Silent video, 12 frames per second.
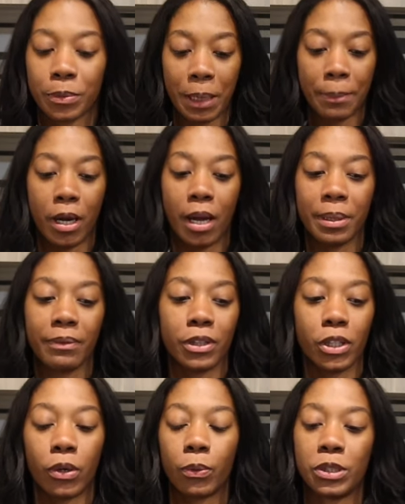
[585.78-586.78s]
with my mom, even
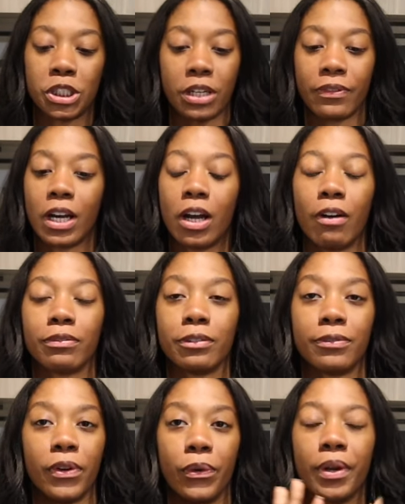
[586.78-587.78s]
though we should have got off the
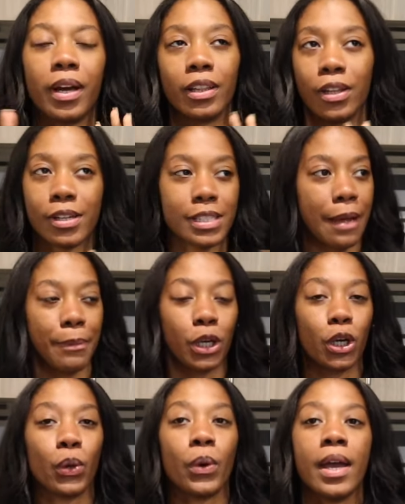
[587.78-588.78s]
phone a long time
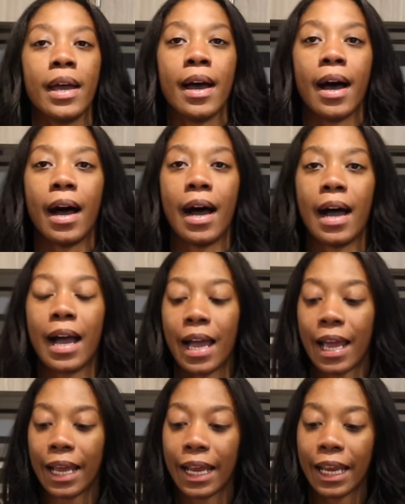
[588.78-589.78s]
ago.
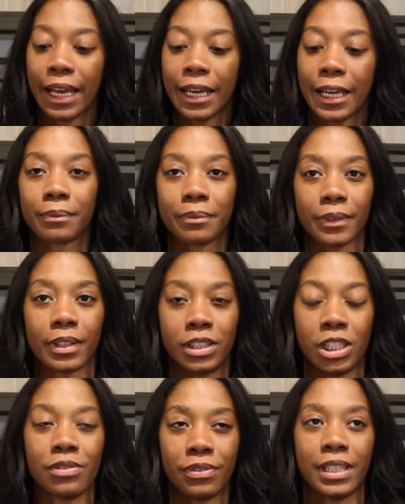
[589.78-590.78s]
I
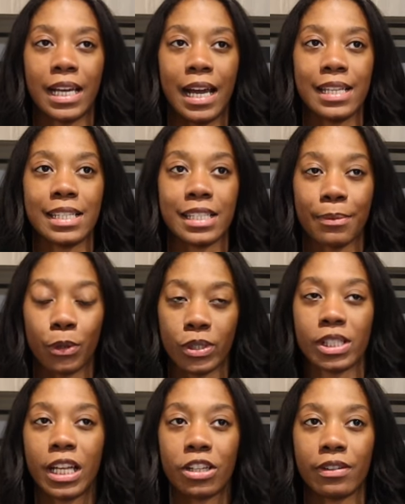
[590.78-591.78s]
just realized since I'm going
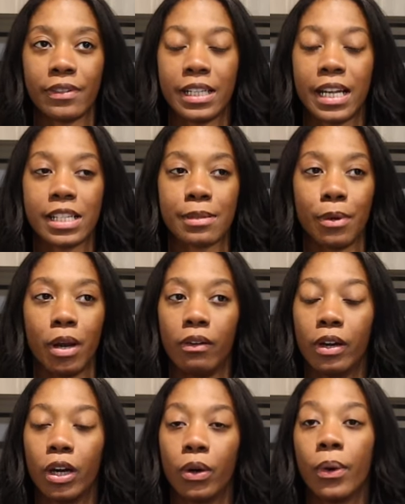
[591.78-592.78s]
to that trivia night
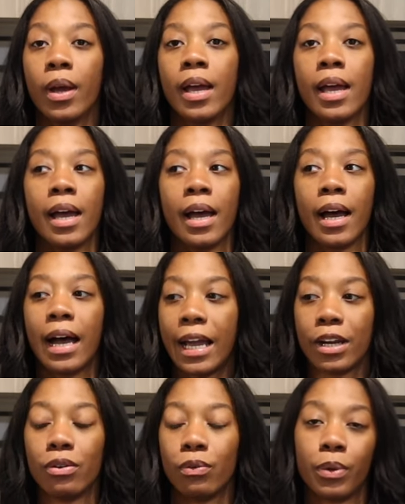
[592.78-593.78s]
tomorrow,
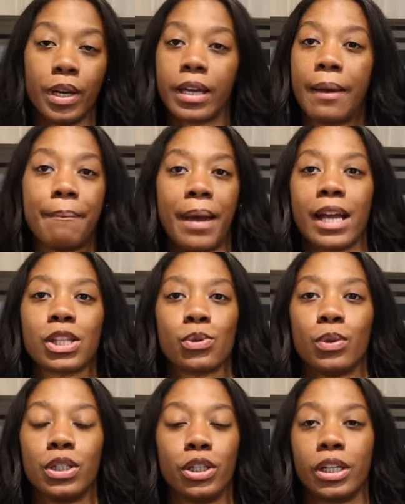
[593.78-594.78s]
I don't want to come back
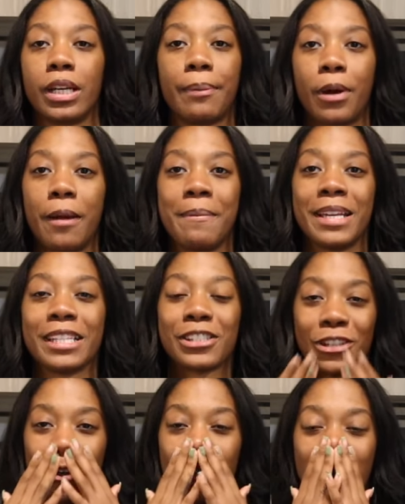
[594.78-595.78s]
to a dirty apartment.
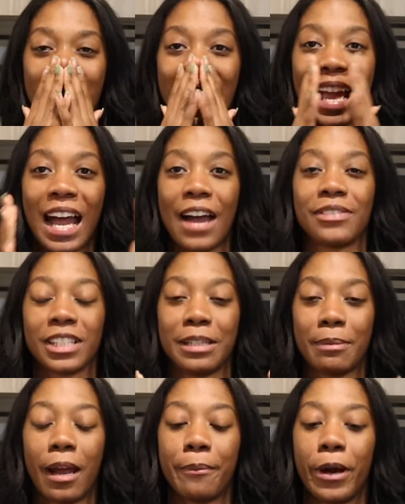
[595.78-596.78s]
So I have to clean
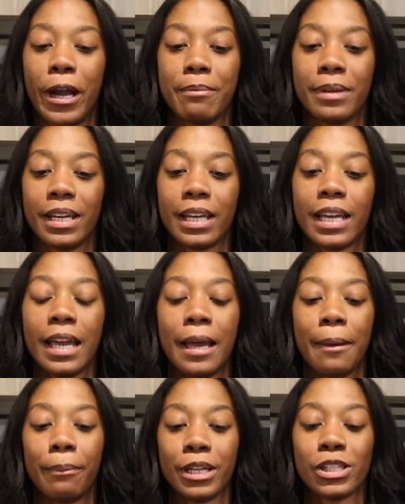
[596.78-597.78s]
my apartment.
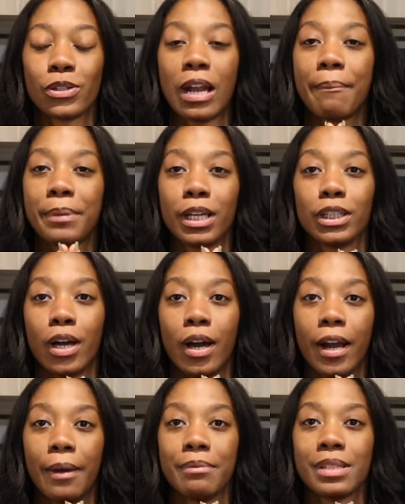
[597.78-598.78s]
Please do not be
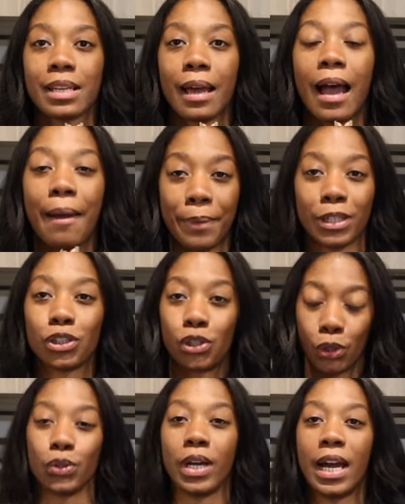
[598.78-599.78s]
alarmed. I'm about to
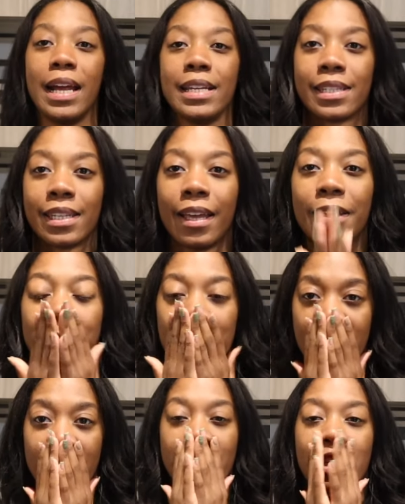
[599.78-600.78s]
show you guys
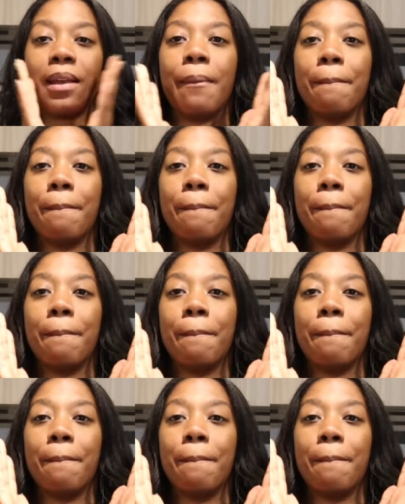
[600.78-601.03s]
this